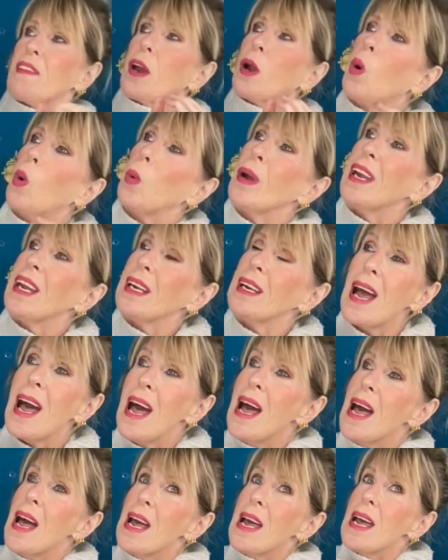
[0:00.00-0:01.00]
queen
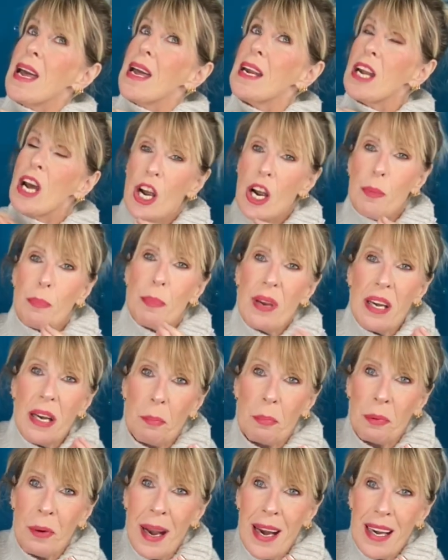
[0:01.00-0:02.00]
in her peanut
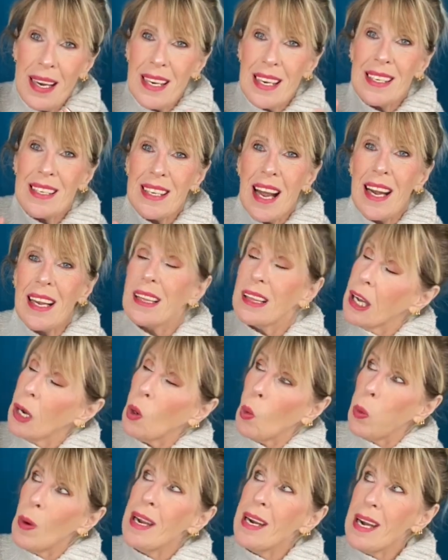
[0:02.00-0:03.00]
brain is like the
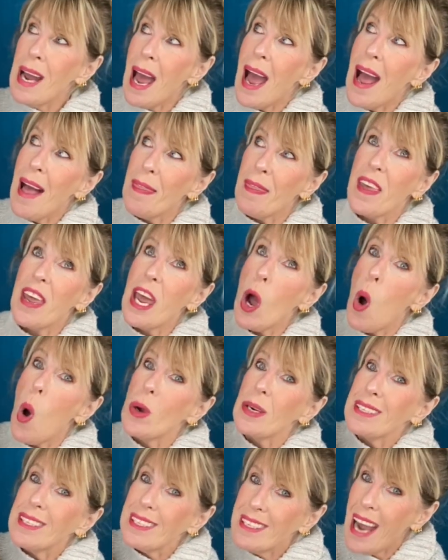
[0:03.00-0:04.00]
queen had the
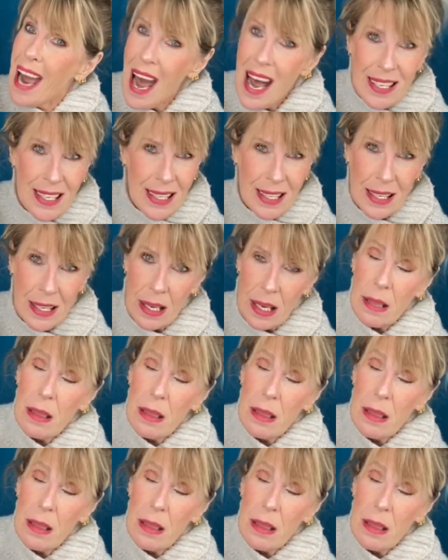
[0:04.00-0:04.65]
audacity